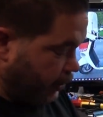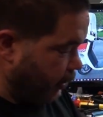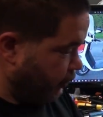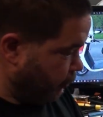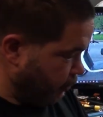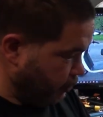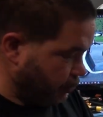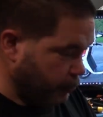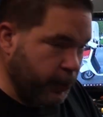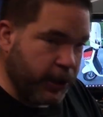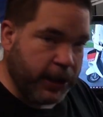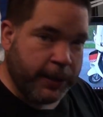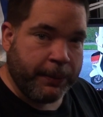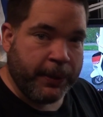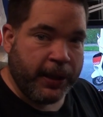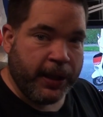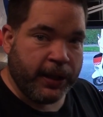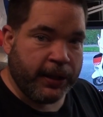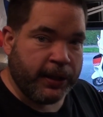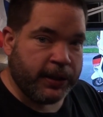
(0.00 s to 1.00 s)
that one's way
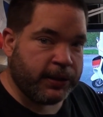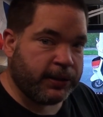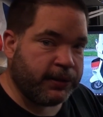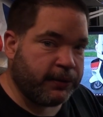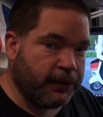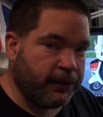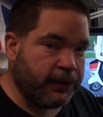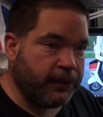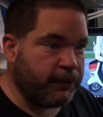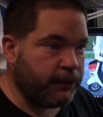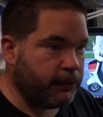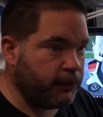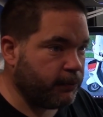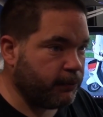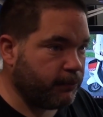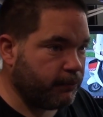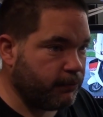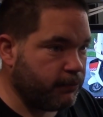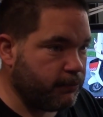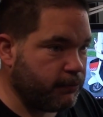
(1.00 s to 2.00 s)
better. That's,
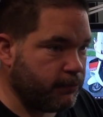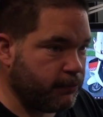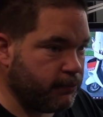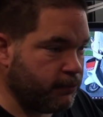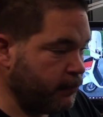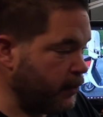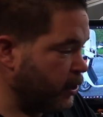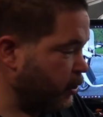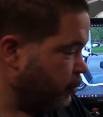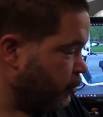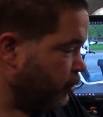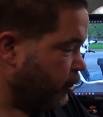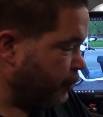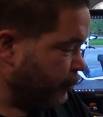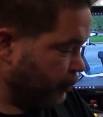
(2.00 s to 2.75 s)
that's why I